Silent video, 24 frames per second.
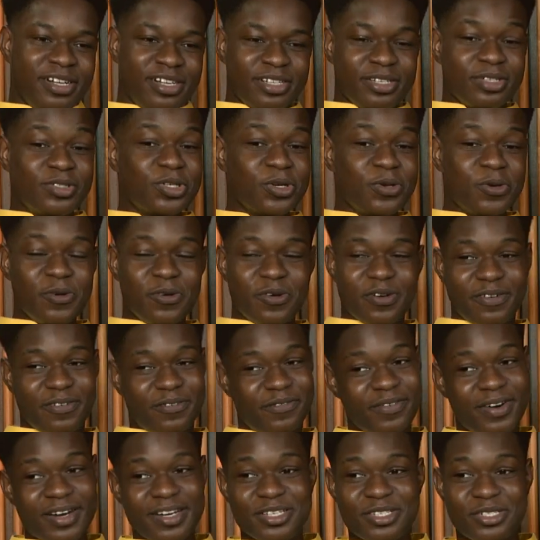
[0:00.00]
So
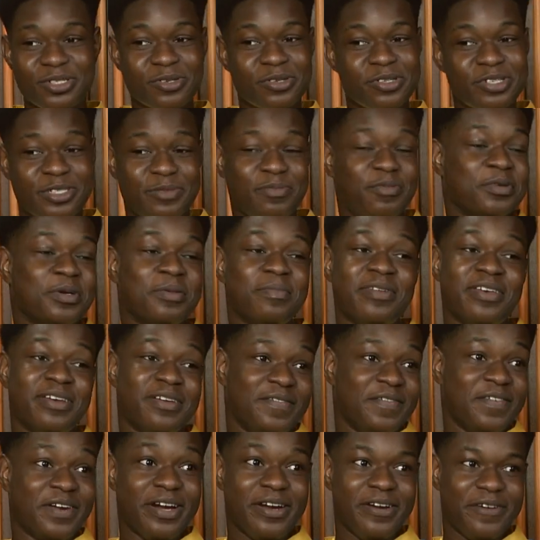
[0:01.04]
friend zone is probably a
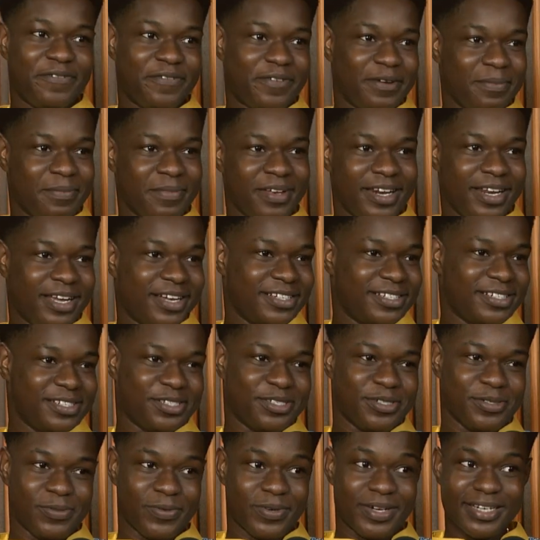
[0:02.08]
very familiar
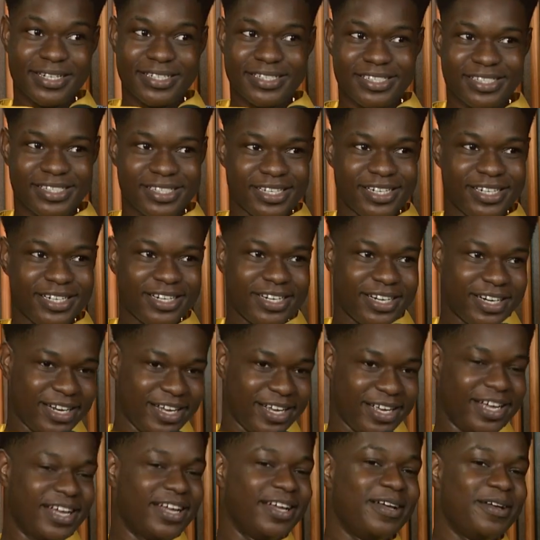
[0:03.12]
situation.
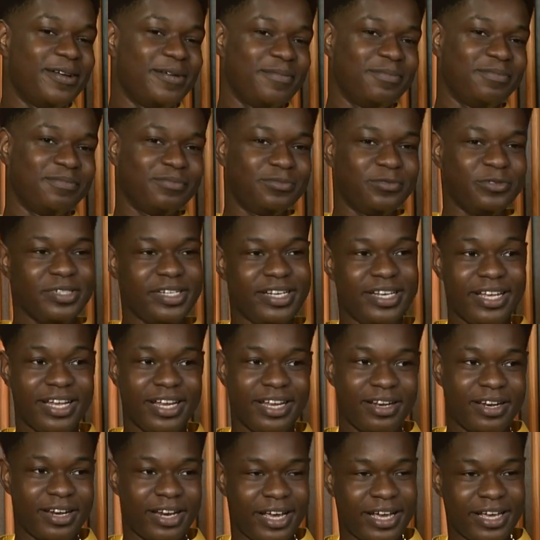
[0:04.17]
Yeah,
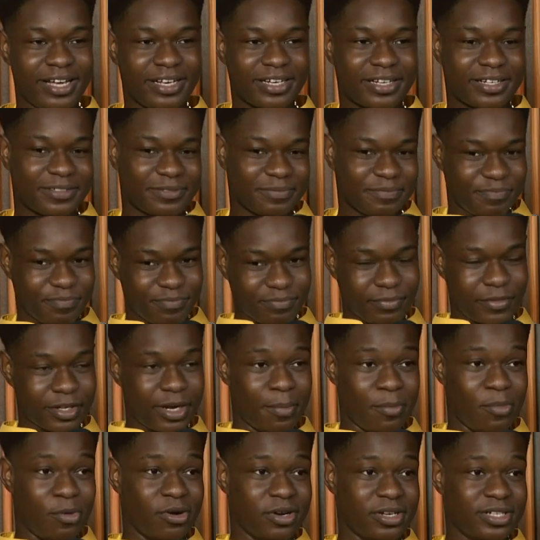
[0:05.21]
within like
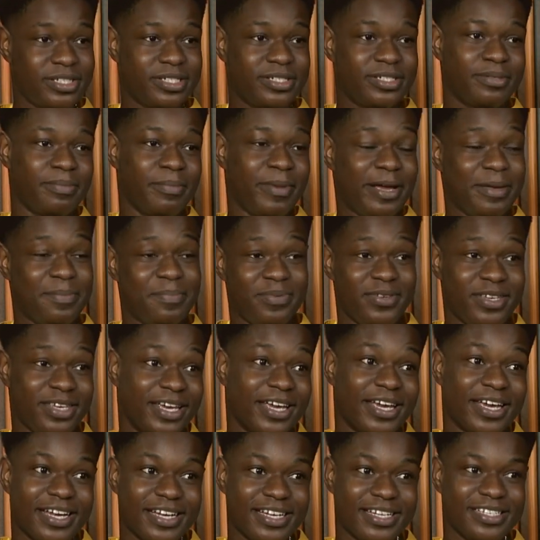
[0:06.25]
amongst my
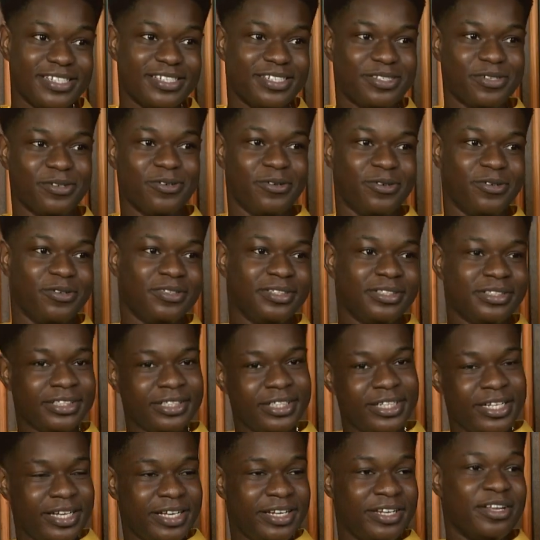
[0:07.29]
peers or
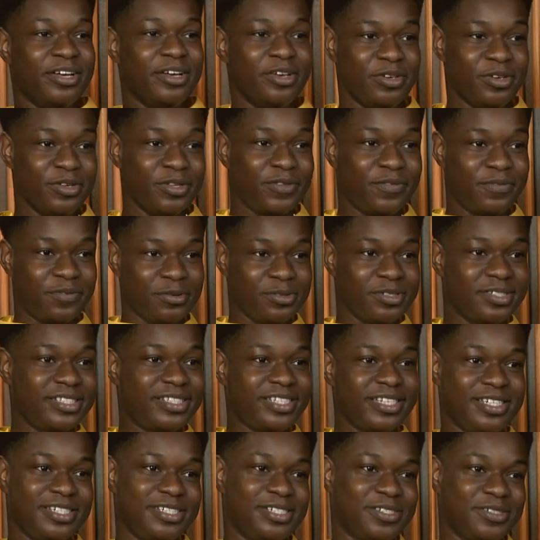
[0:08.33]
in the youthful
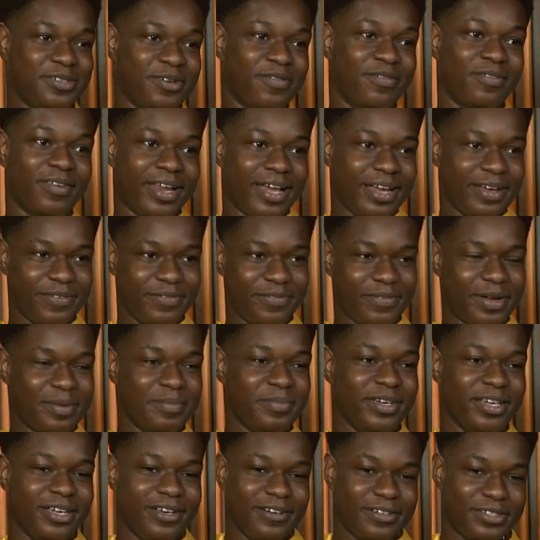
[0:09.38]
stages of life. I
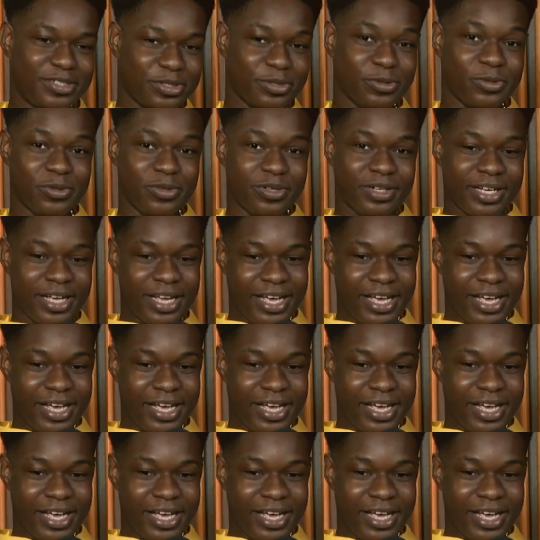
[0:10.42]
mean, so